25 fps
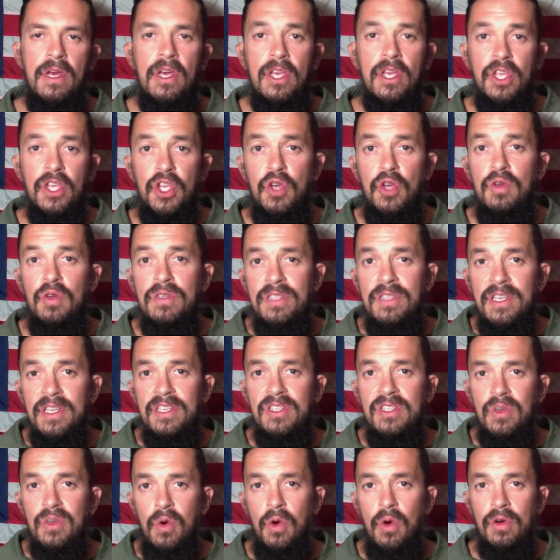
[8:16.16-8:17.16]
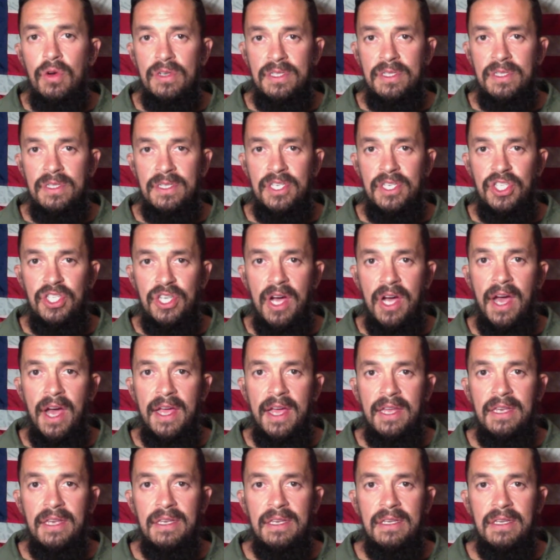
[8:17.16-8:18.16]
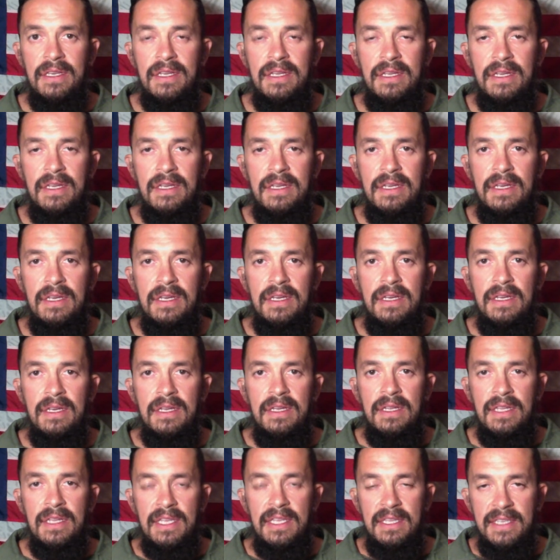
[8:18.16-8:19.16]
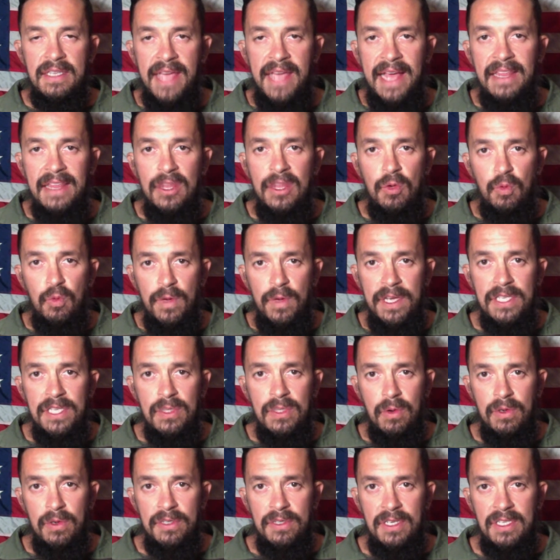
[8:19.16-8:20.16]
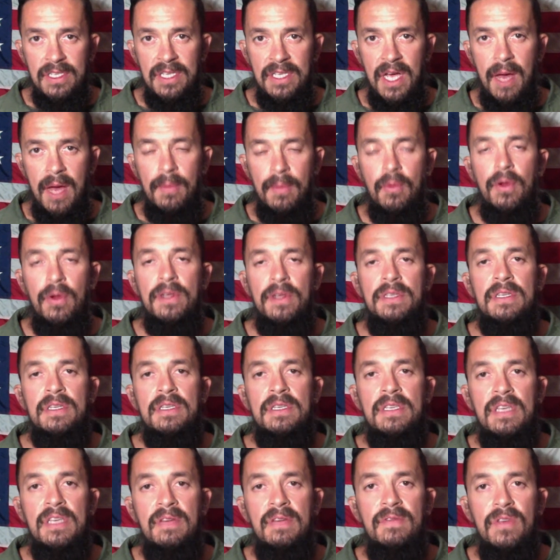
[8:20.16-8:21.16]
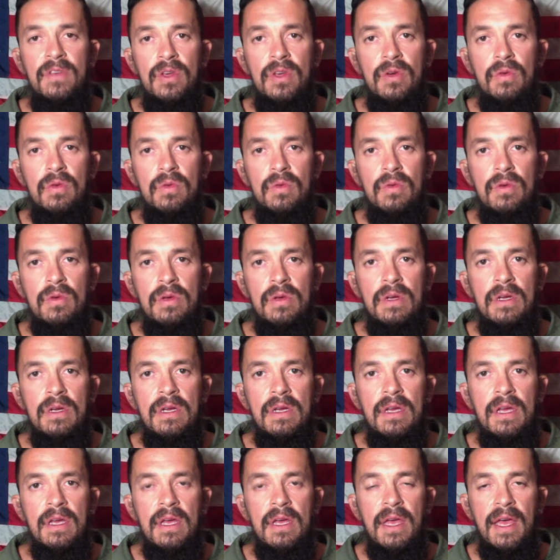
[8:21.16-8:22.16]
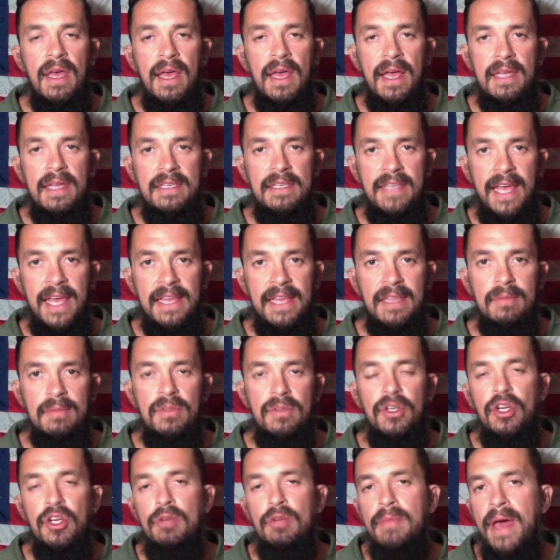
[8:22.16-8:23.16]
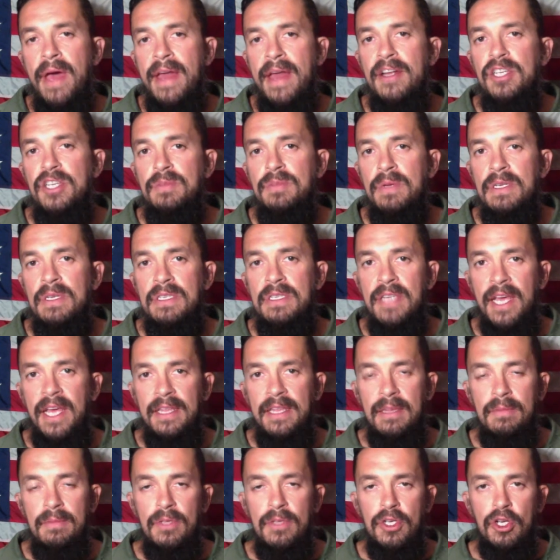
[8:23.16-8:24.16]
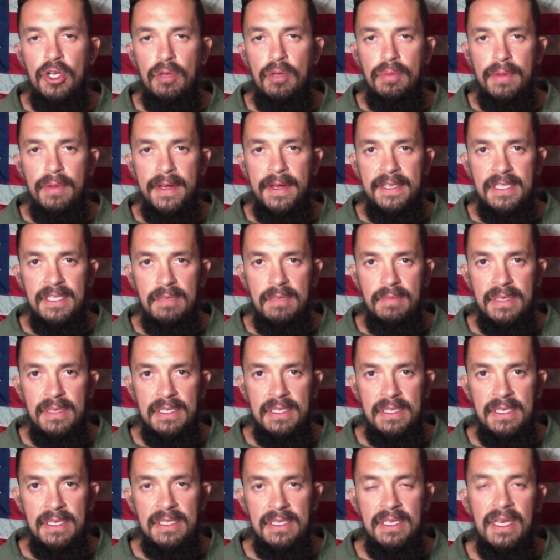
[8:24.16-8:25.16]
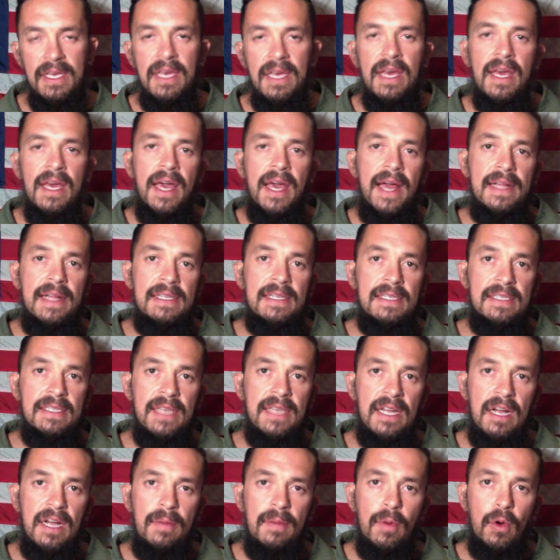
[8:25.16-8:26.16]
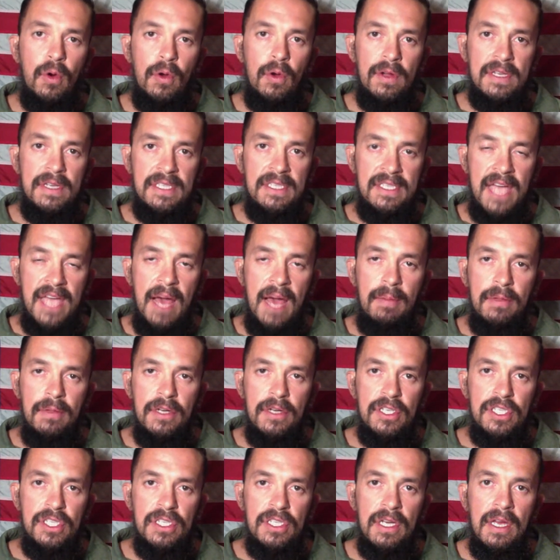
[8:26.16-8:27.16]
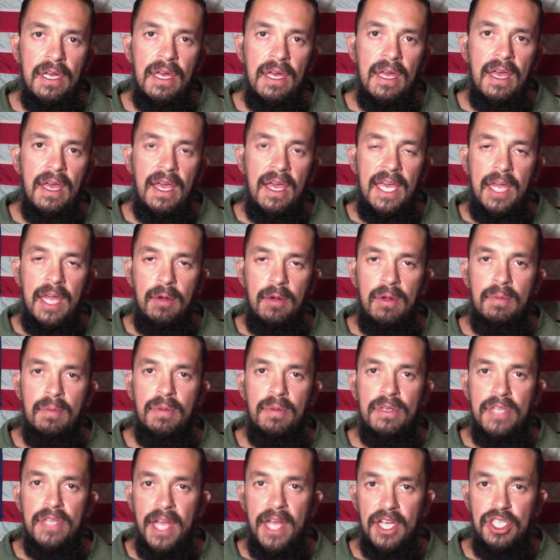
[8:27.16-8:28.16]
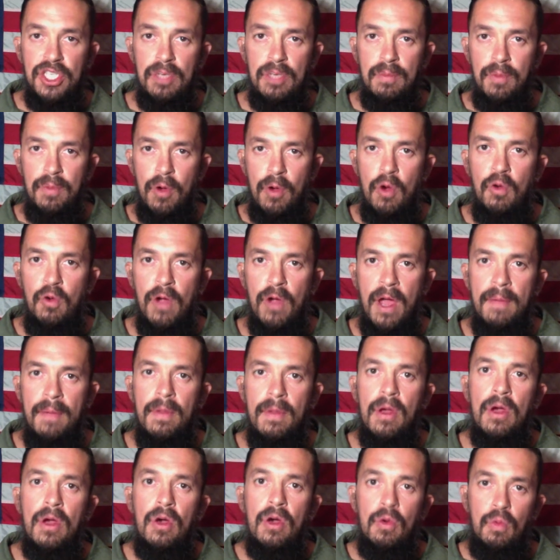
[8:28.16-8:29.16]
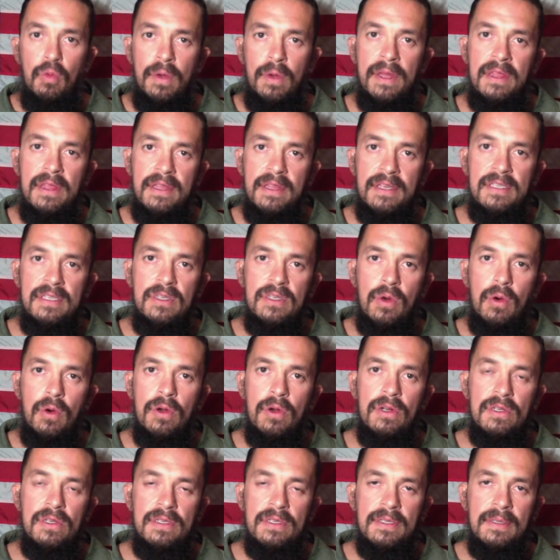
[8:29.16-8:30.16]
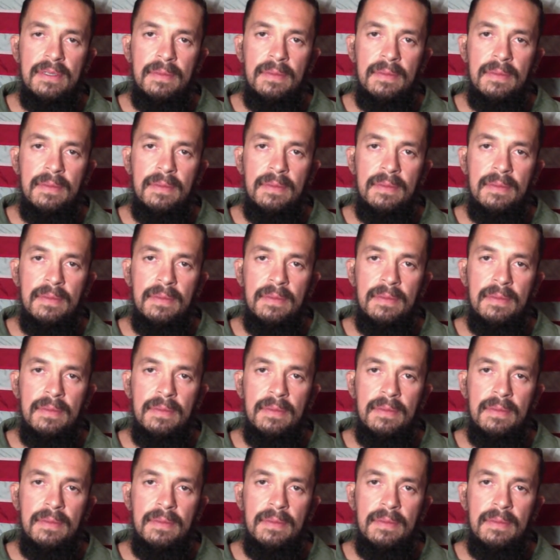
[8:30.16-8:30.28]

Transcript: Use this course to shine. Take the resources I'm going to give you and take them to your management, take them to your place of business, and set up or establish a hearing protection program with this course.